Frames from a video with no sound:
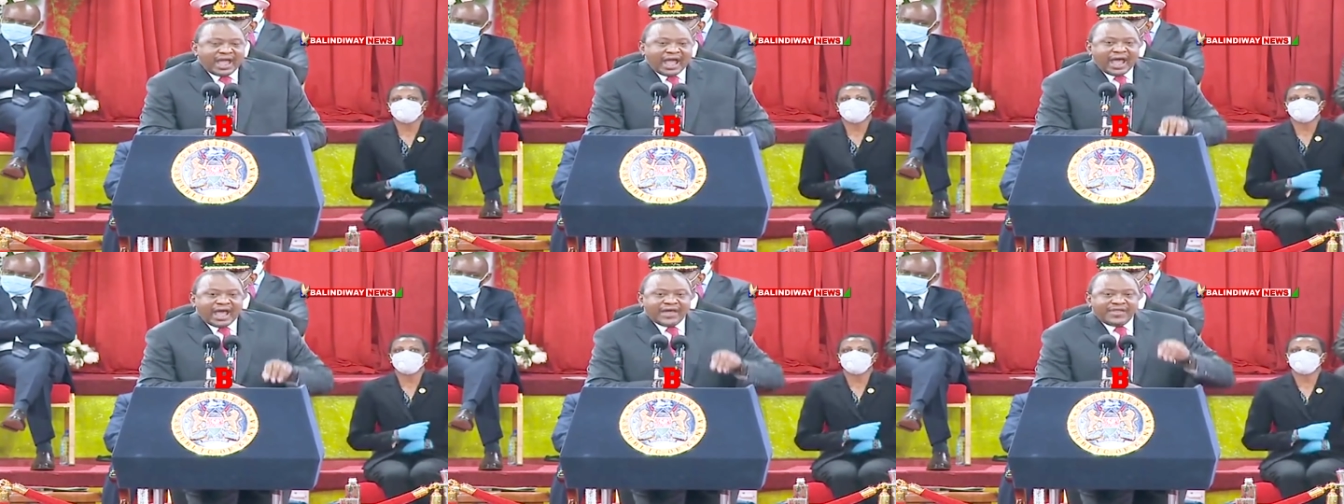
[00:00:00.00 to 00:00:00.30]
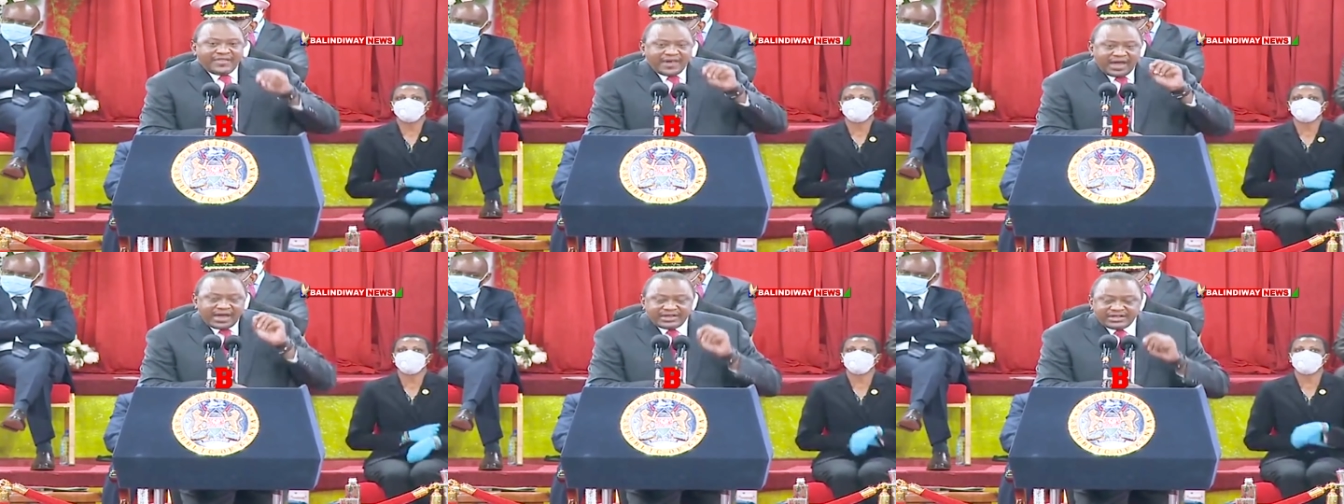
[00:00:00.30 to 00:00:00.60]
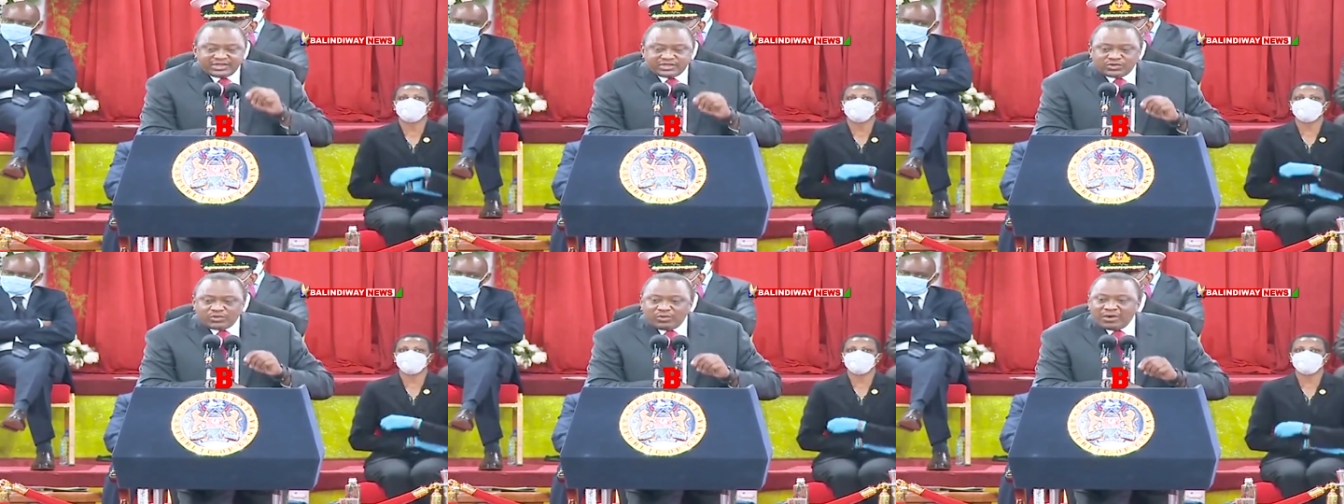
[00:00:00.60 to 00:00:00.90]
And that
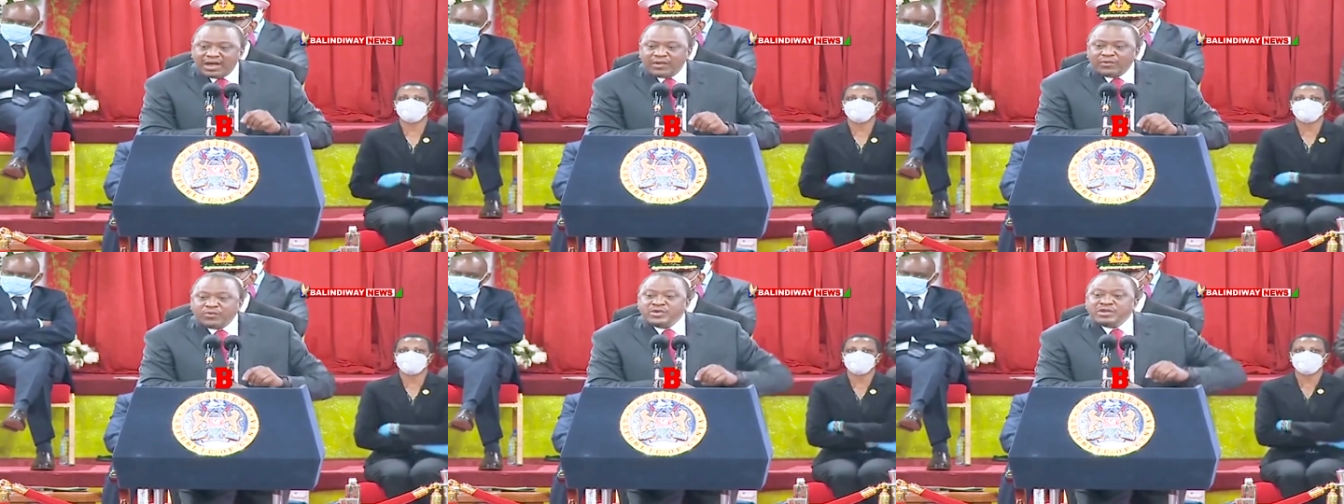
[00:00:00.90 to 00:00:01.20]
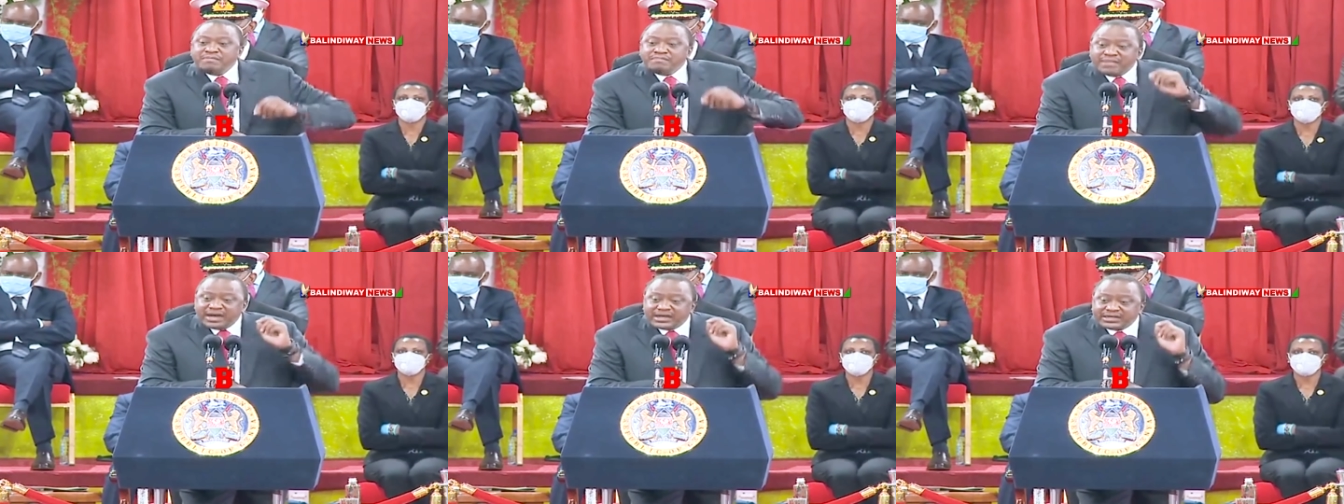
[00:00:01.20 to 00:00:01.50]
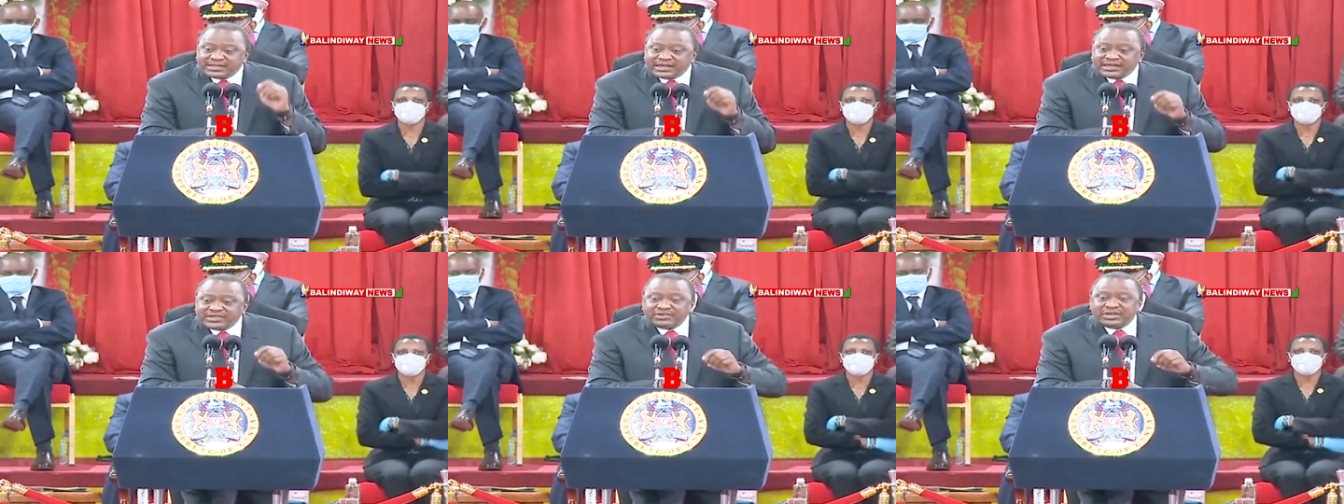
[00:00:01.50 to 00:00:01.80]
is why we
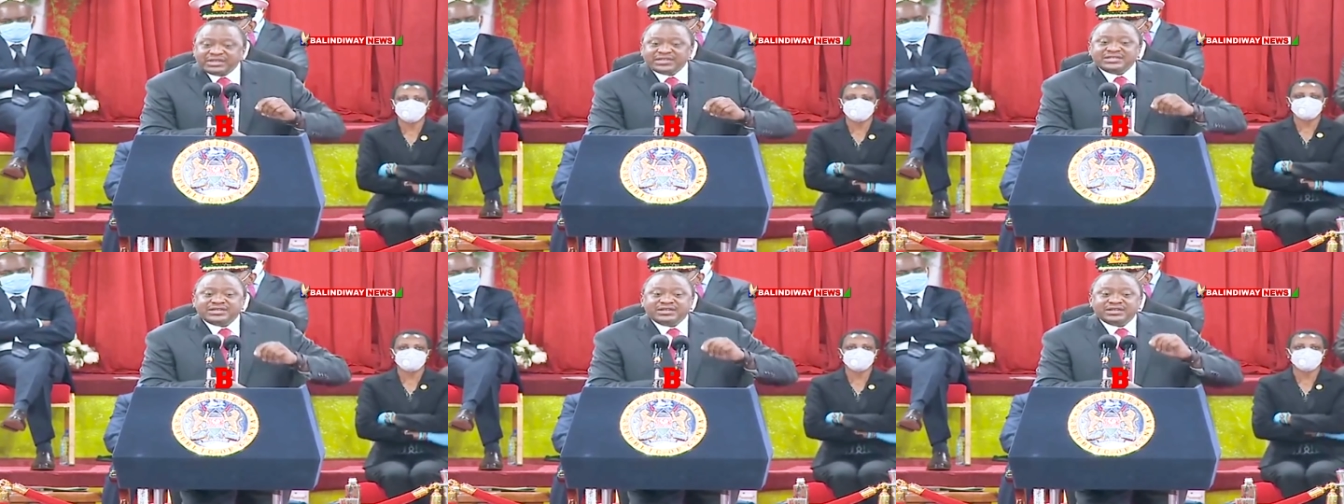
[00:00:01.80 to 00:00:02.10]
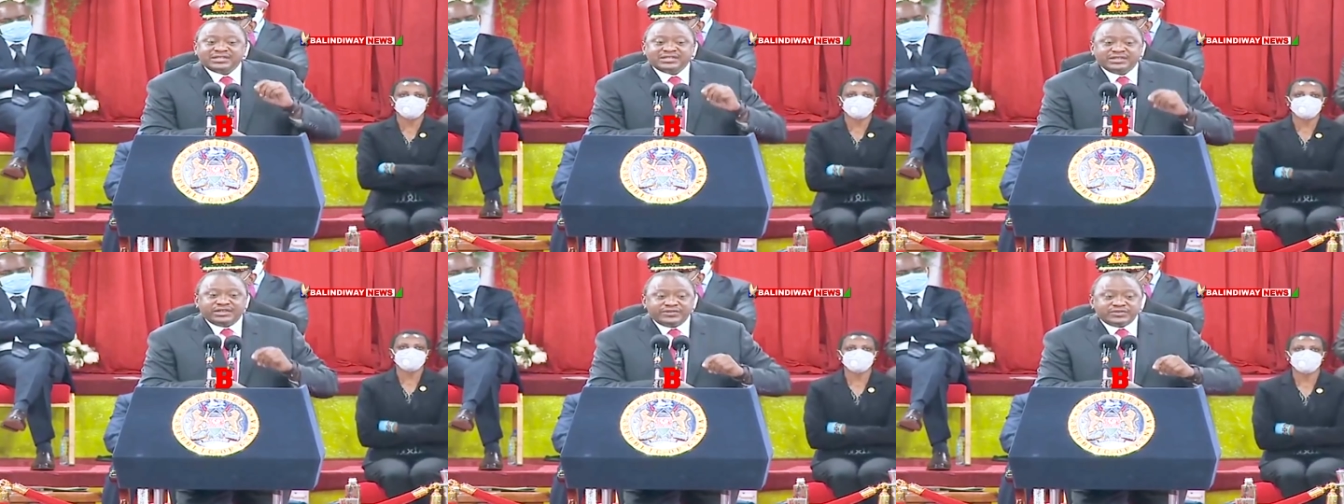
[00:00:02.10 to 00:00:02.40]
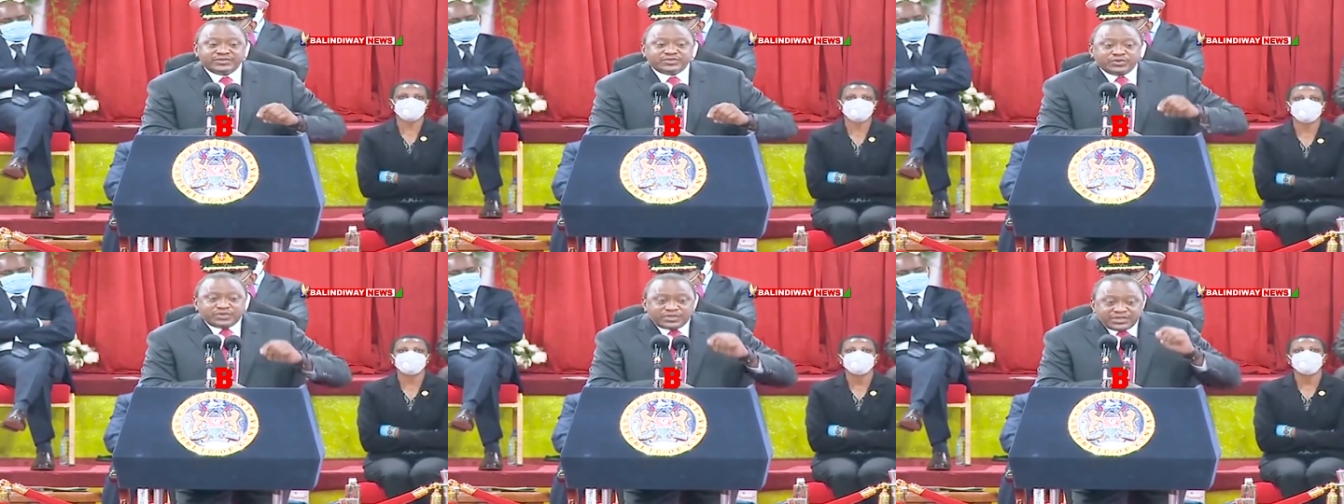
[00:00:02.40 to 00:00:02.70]
must address
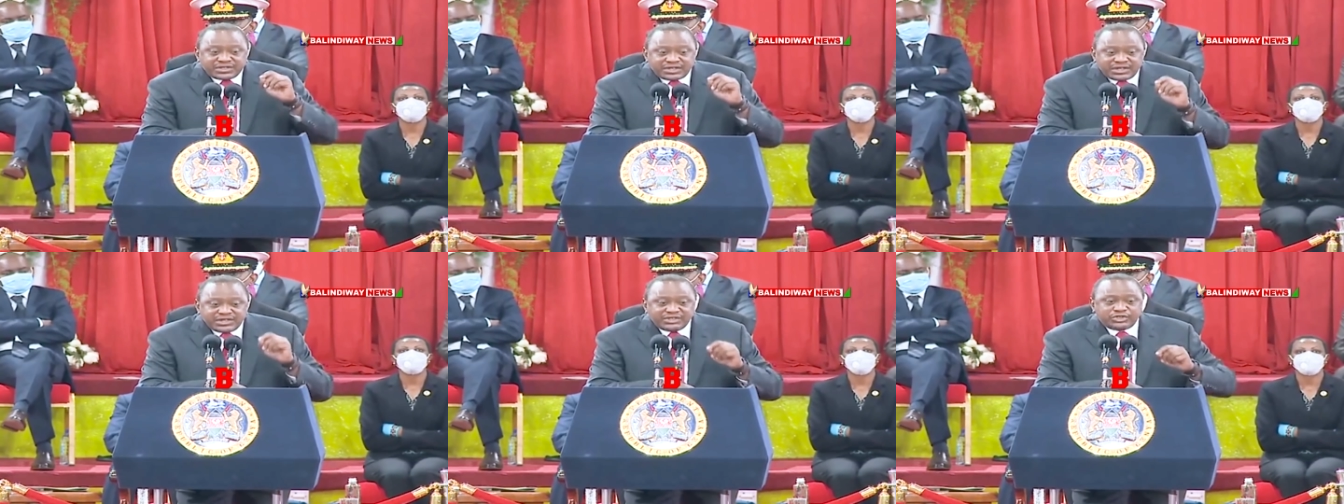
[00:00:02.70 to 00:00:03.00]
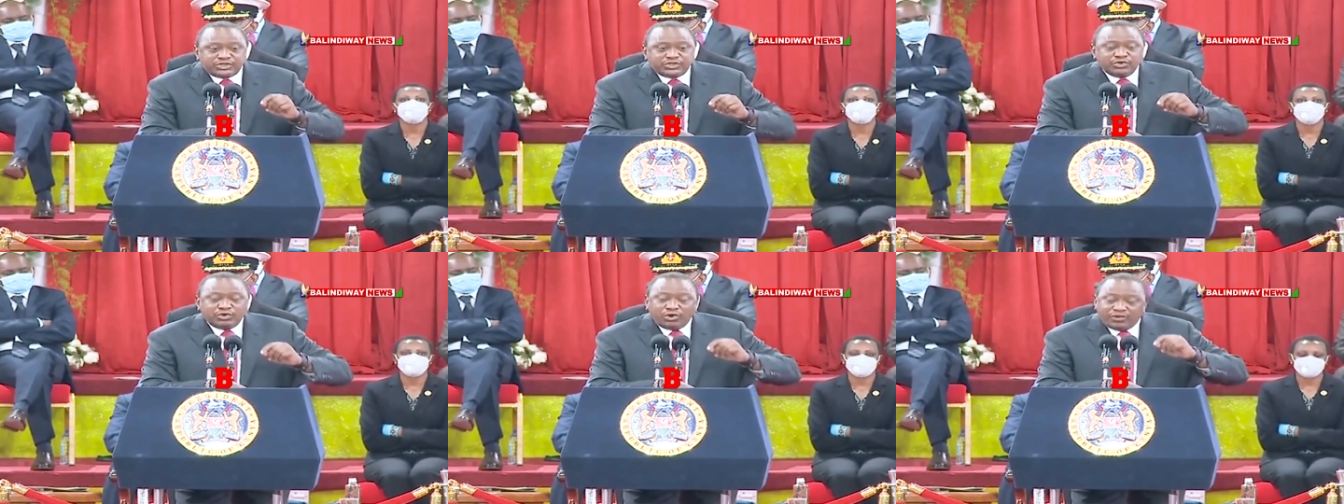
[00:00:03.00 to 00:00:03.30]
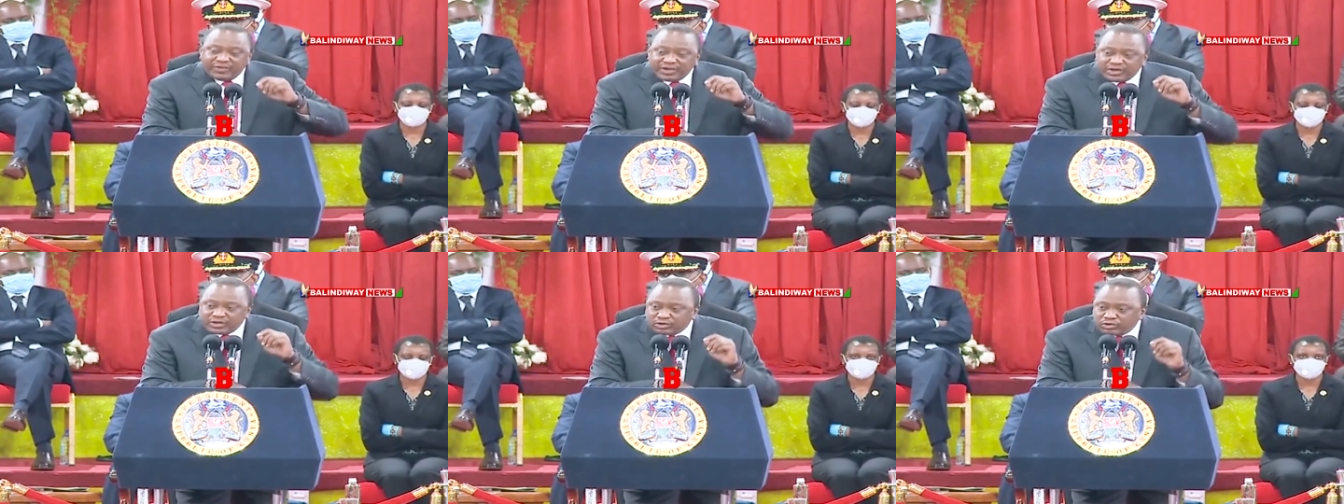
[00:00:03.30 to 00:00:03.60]
ourselves to this issue
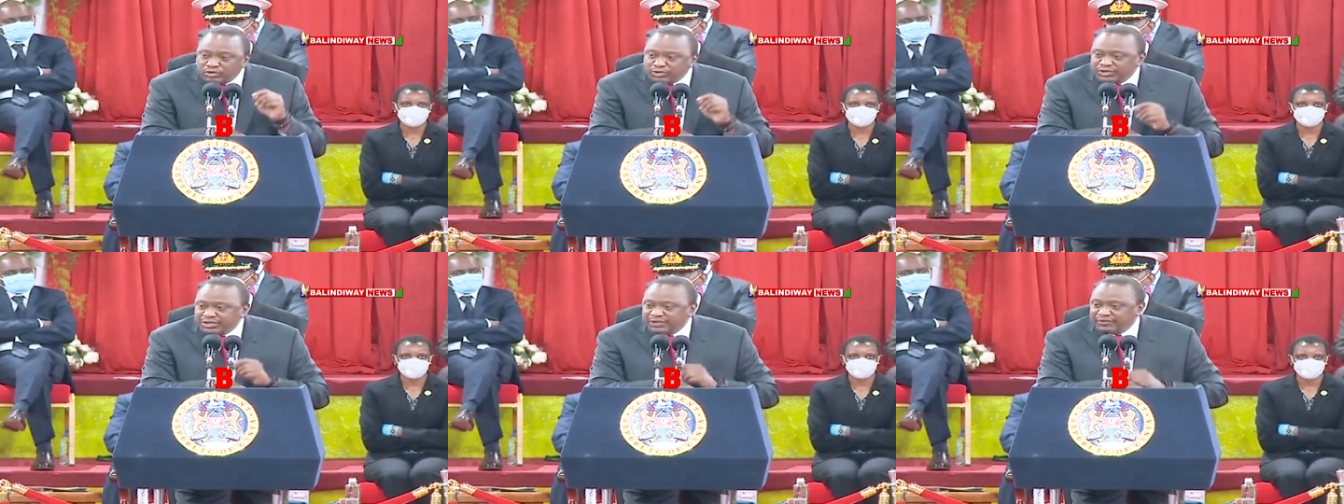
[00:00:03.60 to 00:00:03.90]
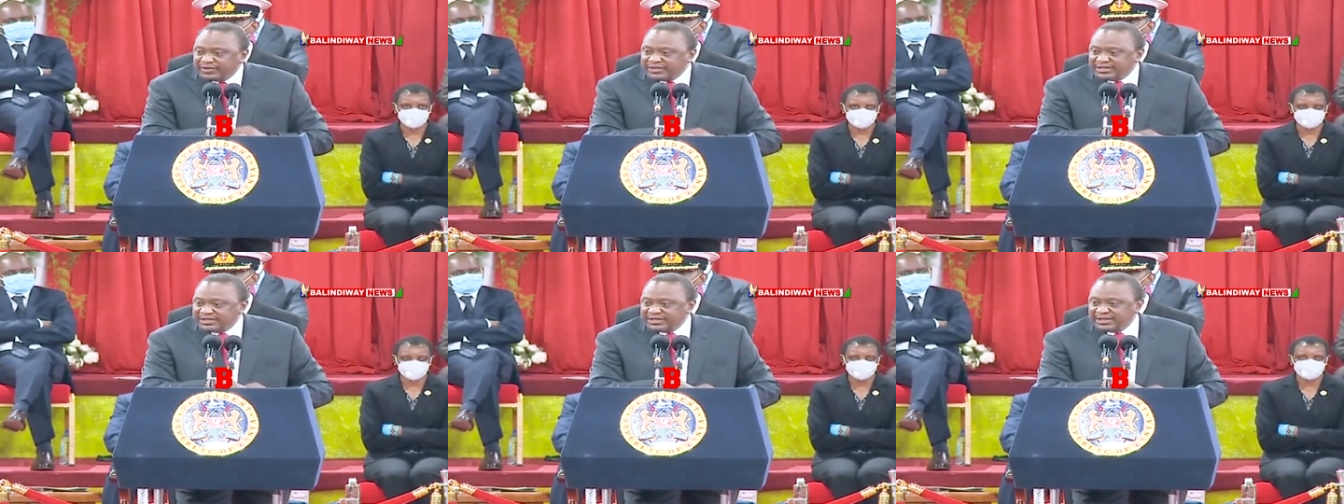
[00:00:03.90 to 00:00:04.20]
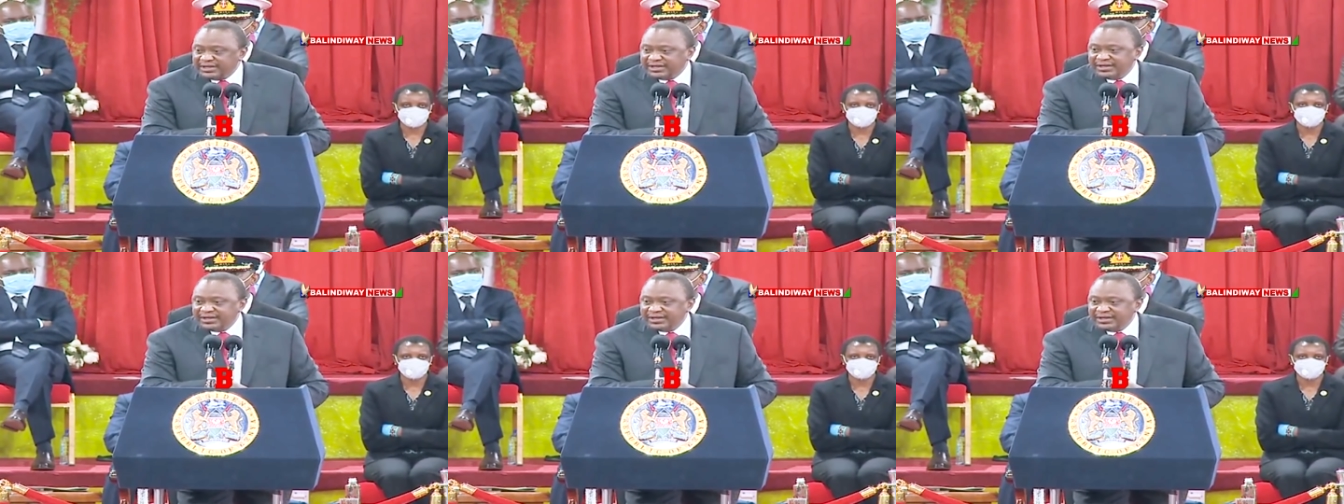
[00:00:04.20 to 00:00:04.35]
of inclusivity.